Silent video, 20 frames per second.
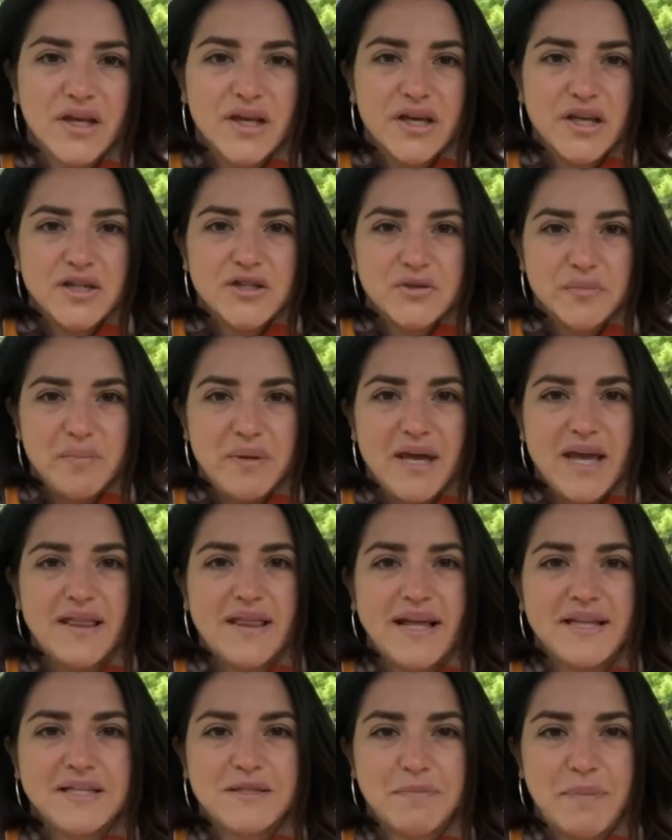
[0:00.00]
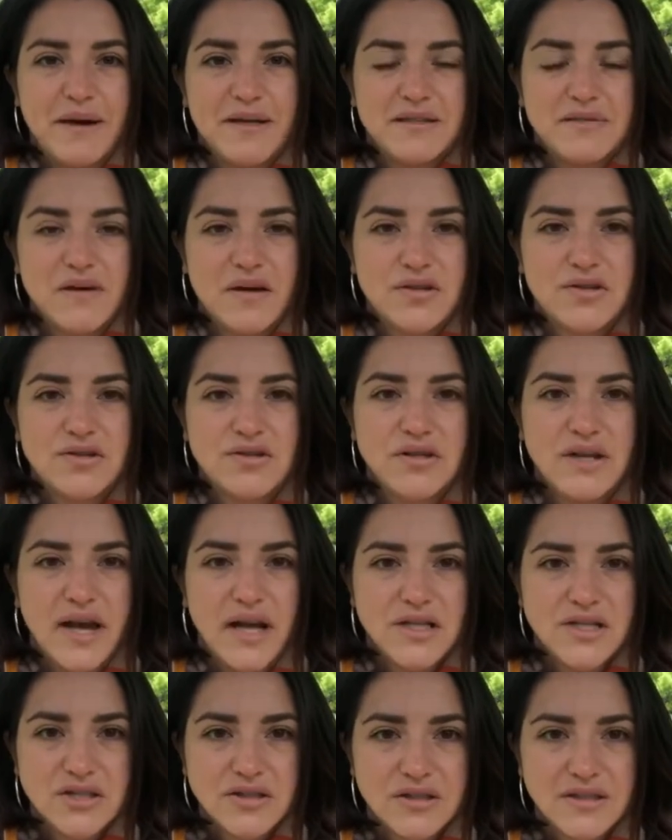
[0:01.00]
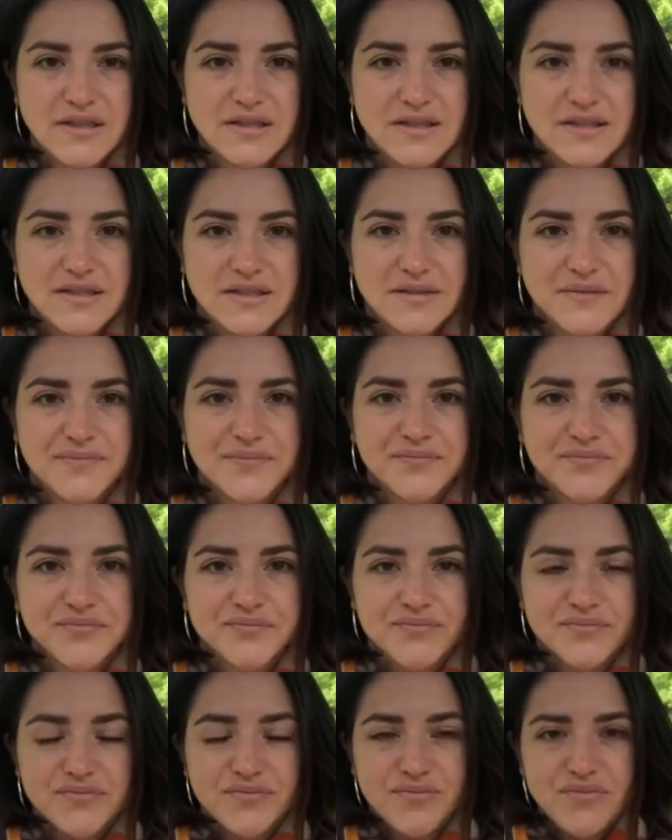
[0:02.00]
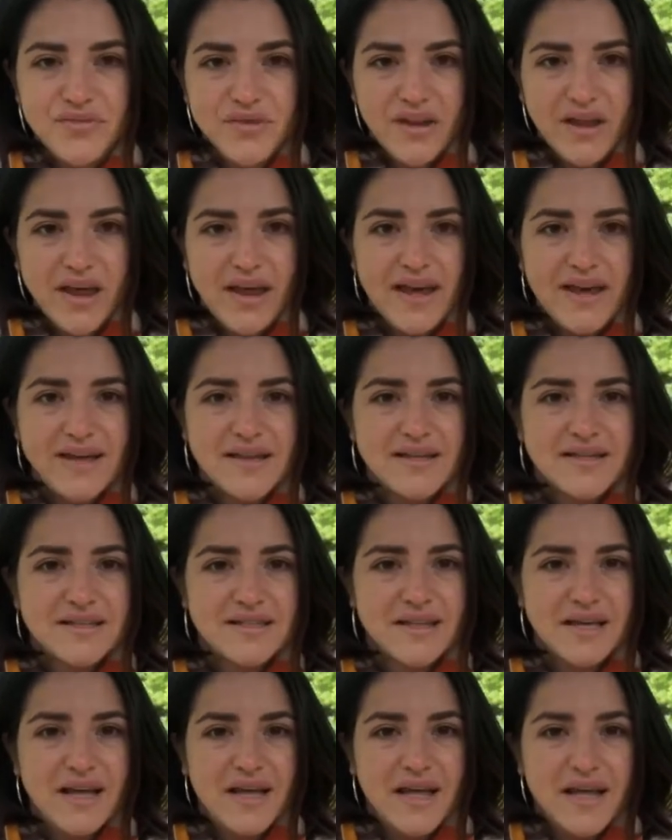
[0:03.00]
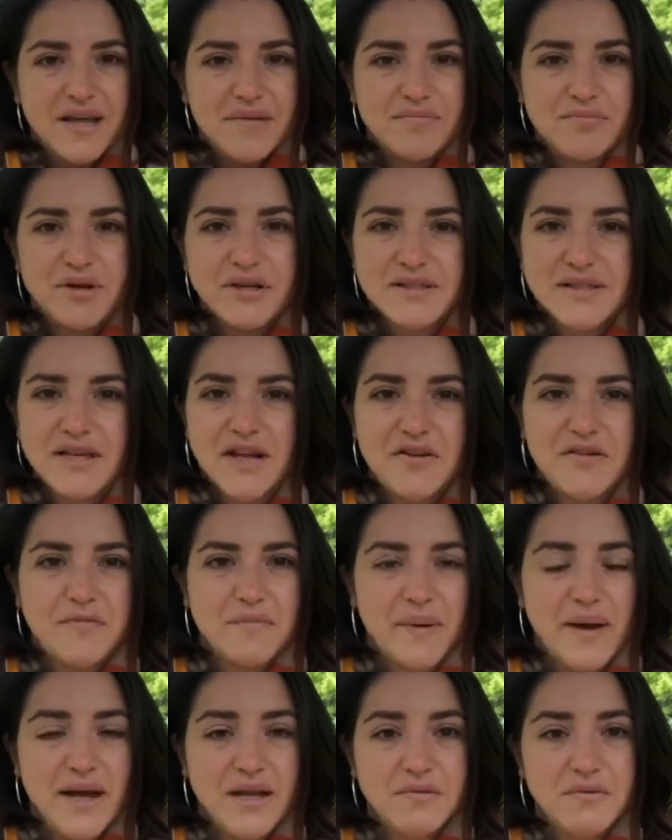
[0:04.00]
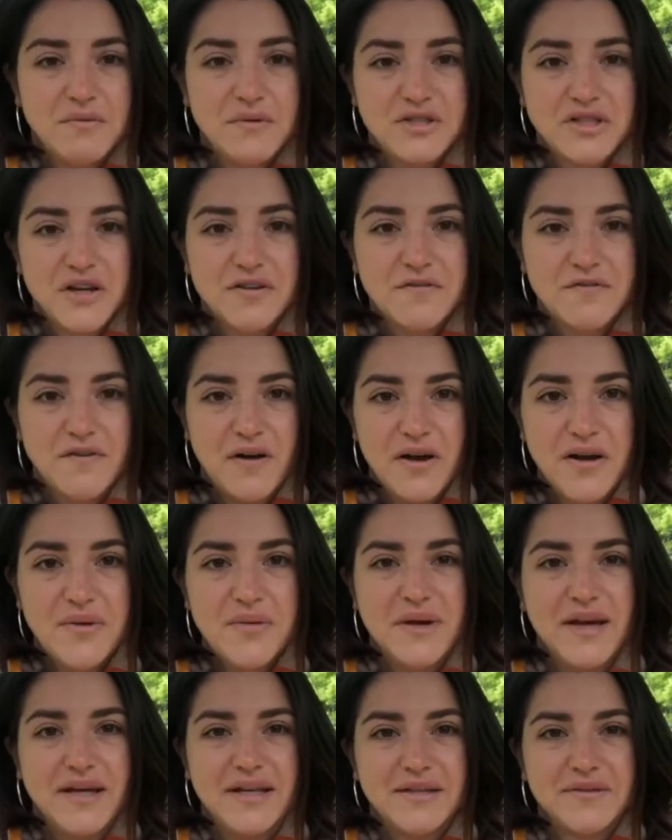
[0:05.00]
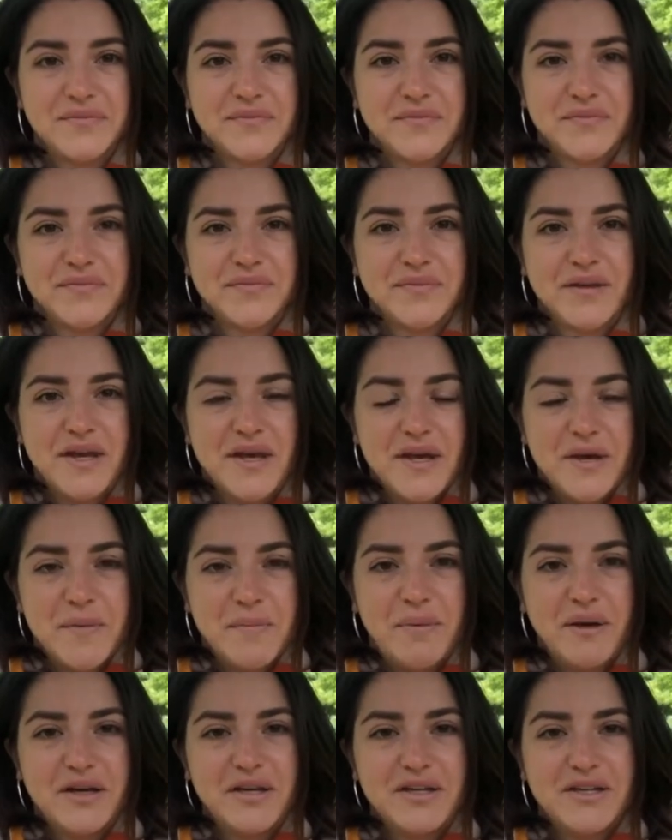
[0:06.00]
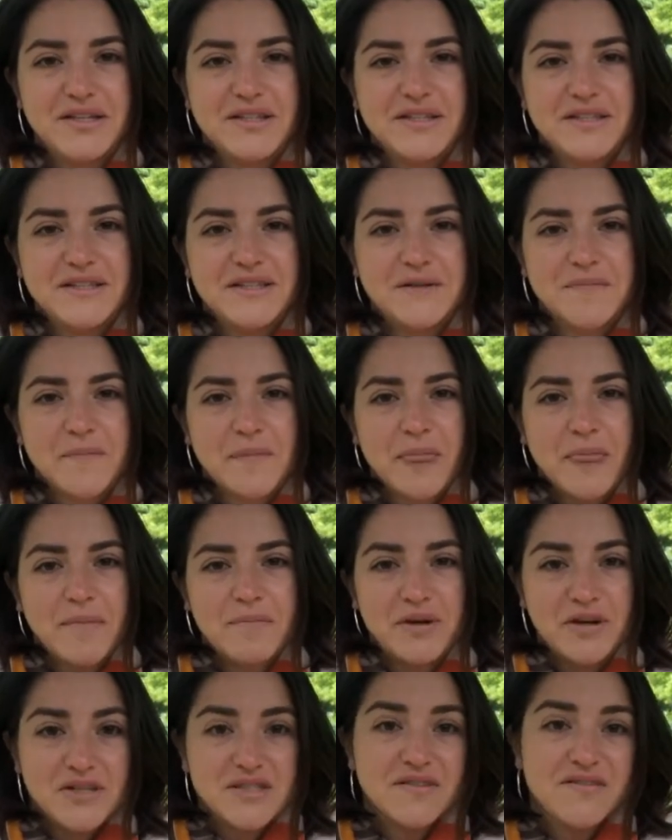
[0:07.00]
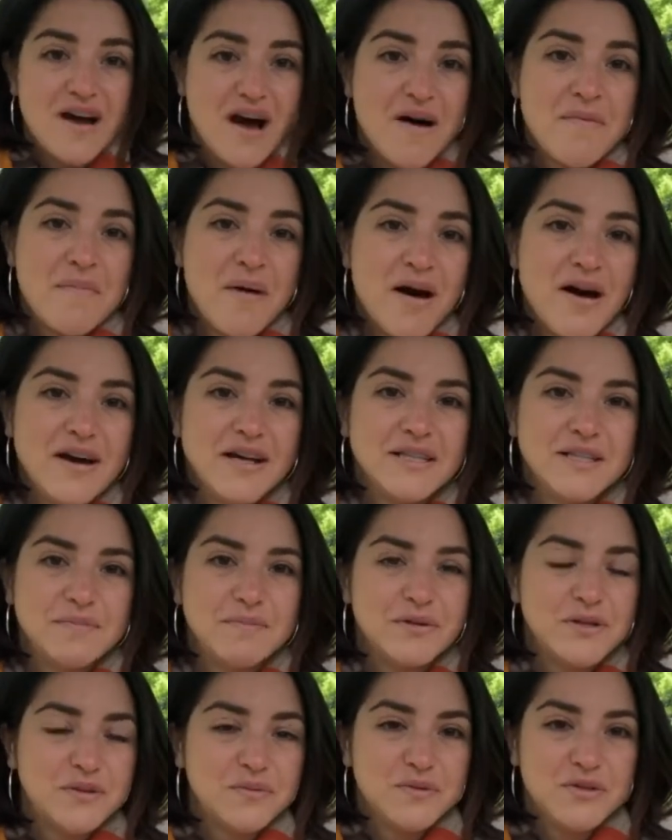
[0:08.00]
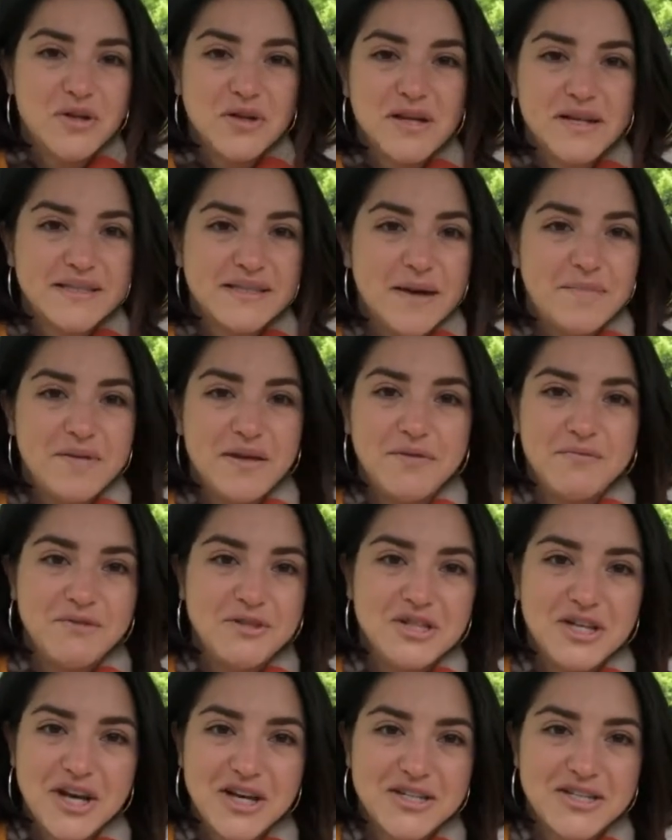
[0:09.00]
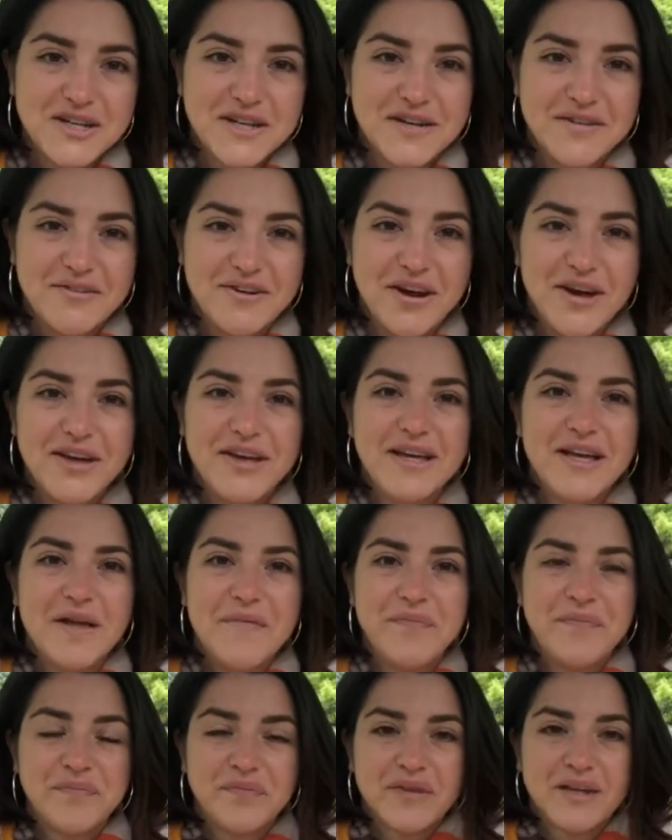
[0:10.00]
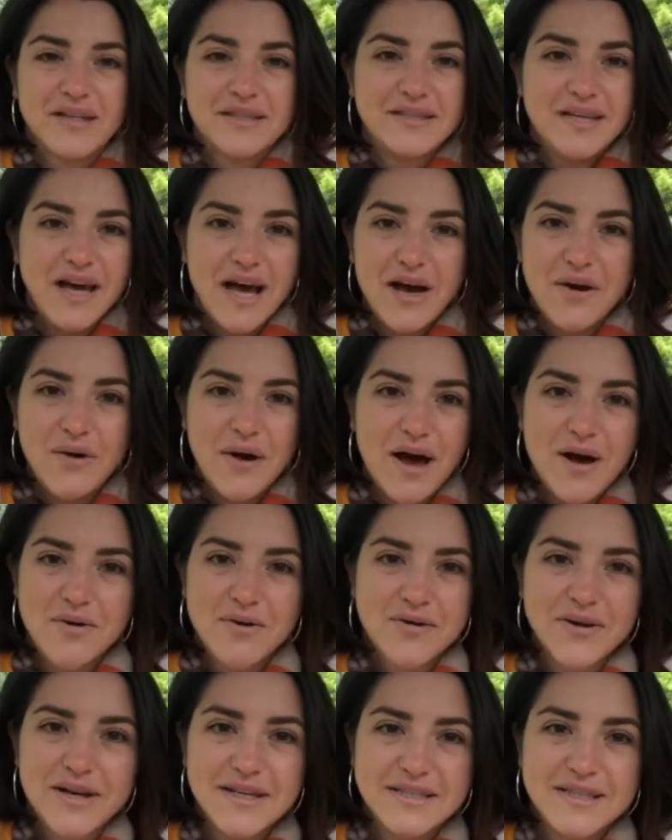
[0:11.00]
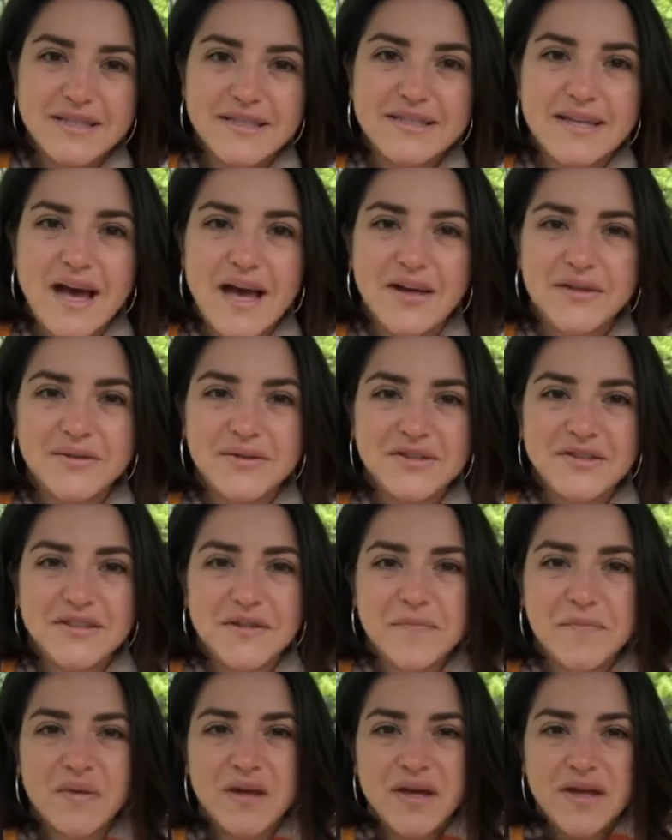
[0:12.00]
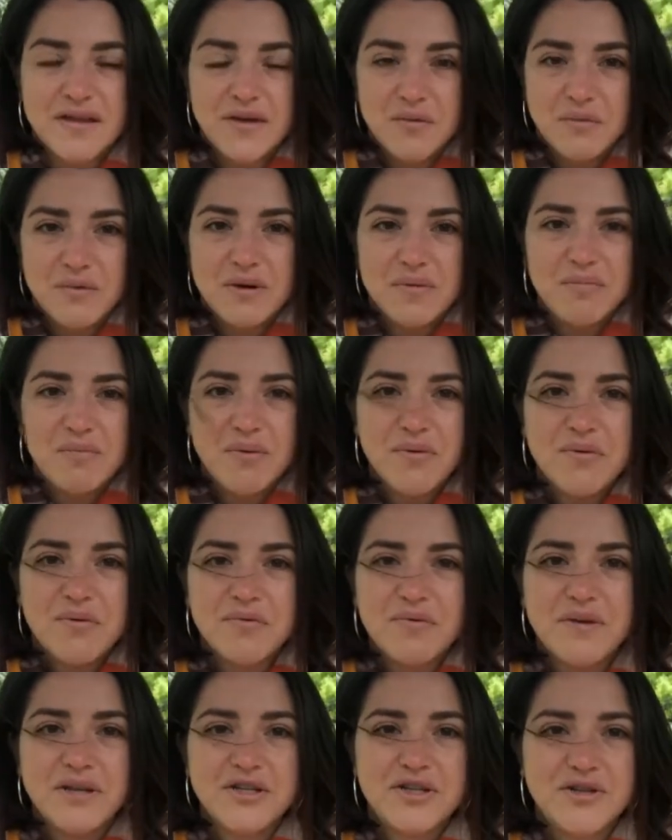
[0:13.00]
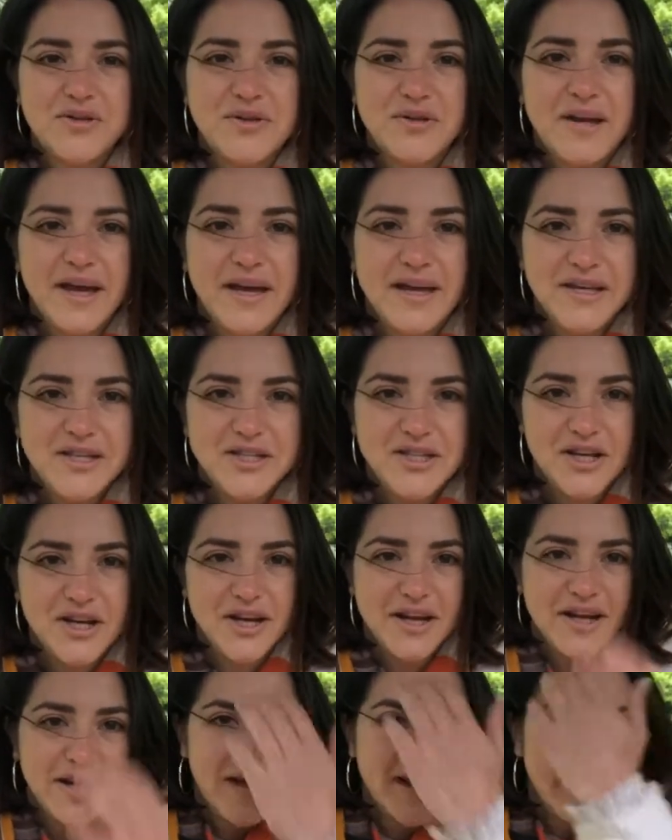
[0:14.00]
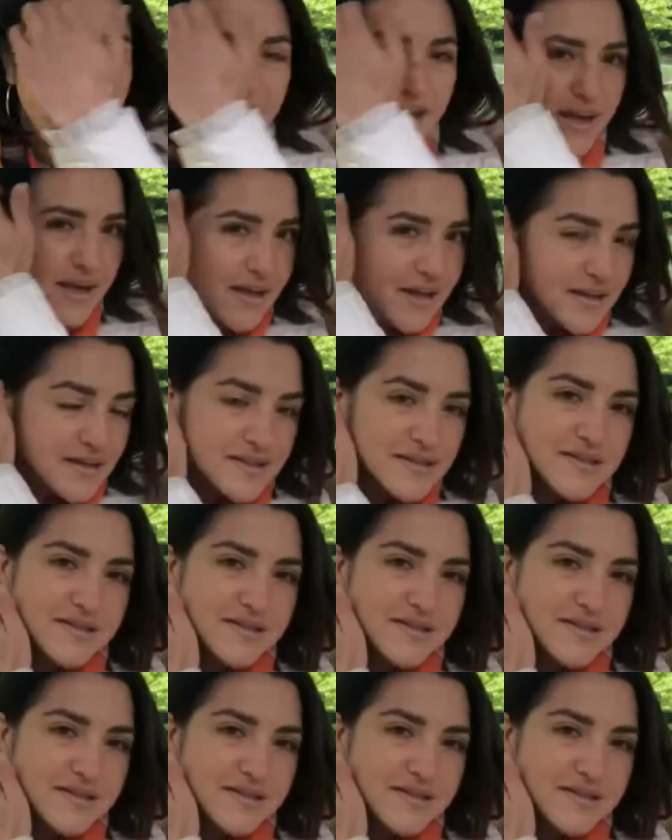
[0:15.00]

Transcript: to be in that space of our true naturalness, and brings a lot of pain when we don't follow it, because of our minds, because we don't accept it and we judge it, right? See how crazy it sounds, that we are born with a true nature and